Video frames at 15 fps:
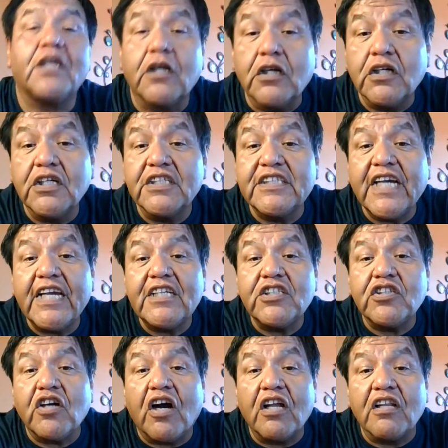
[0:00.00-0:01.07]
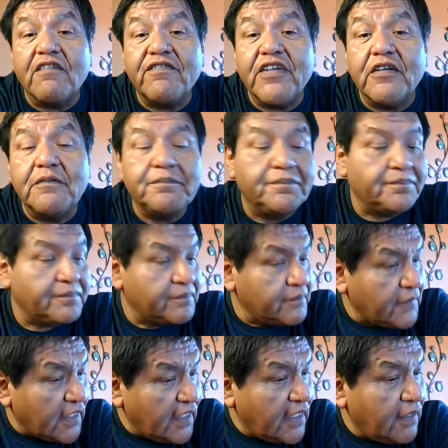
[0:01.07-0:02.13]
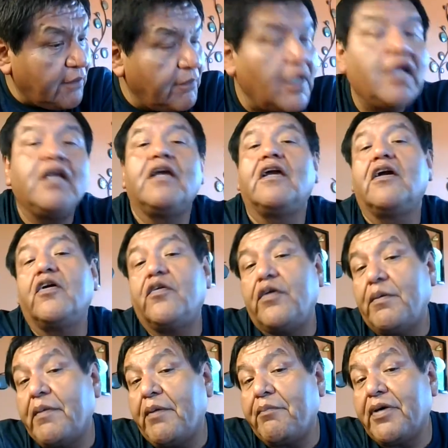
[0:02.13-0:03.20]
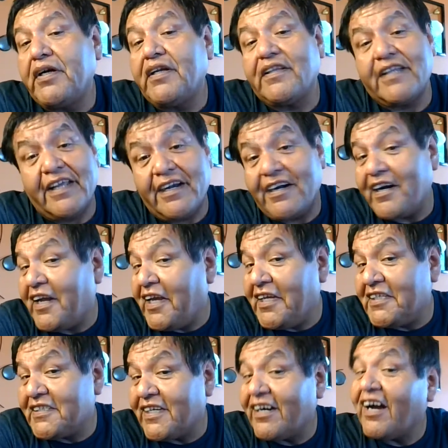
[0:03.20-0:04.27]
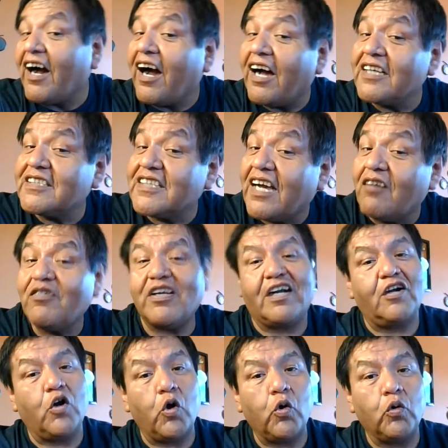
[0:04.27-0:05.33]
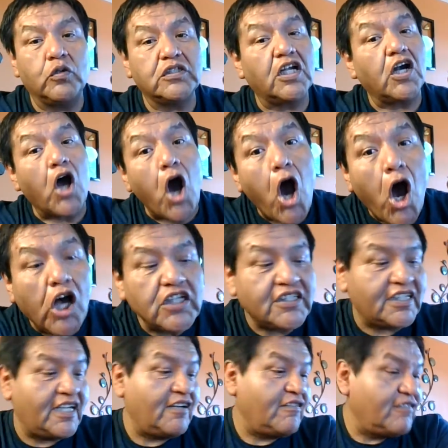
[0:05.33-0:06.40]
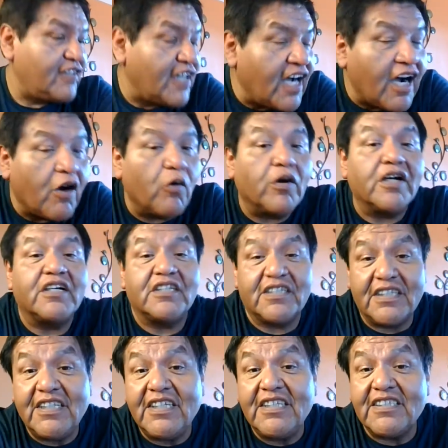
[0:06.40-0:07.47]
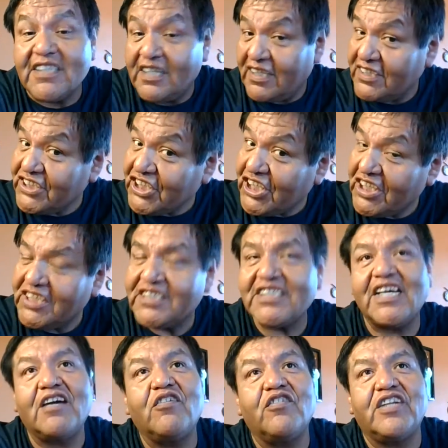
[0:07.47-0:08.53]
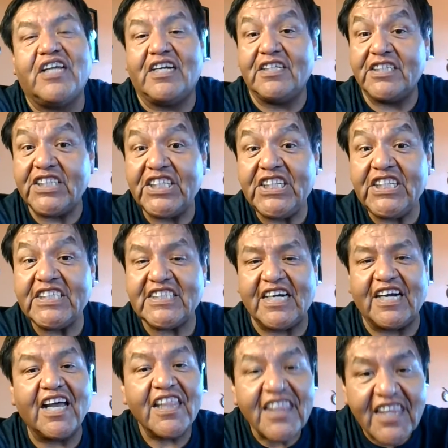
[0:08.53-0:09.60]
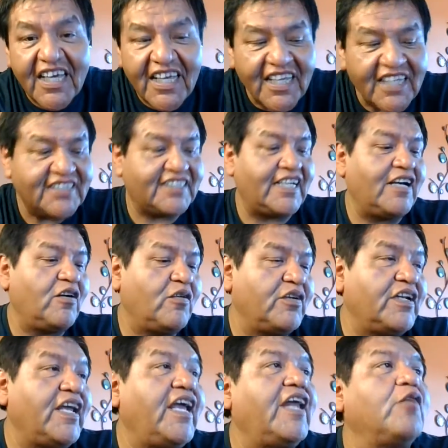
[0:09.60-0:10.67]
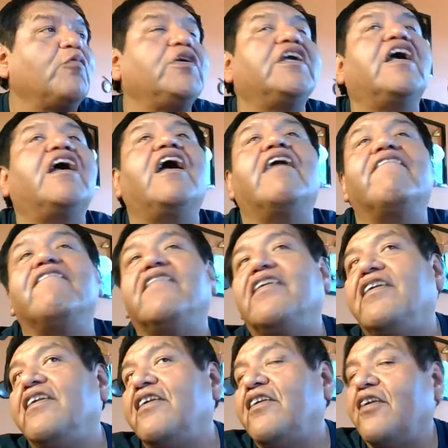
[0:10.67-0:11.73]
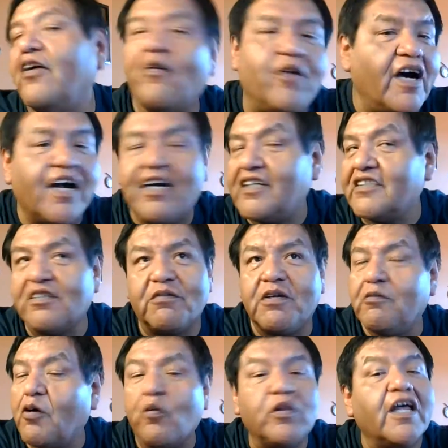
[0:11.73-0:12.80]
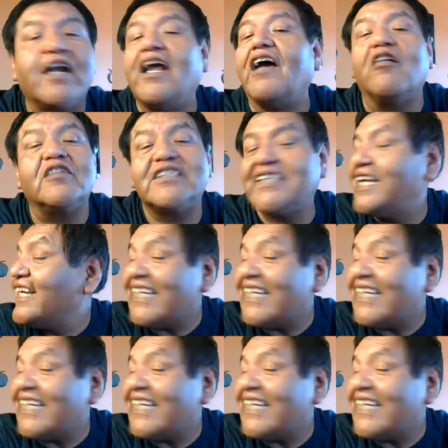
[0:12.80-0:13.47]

Good day to all of you. Remember that our A's are a ah sound, our O's are a aw sound, our C's are a ch sound, our T's are a p sound, and we have no R's, so we roll our L's.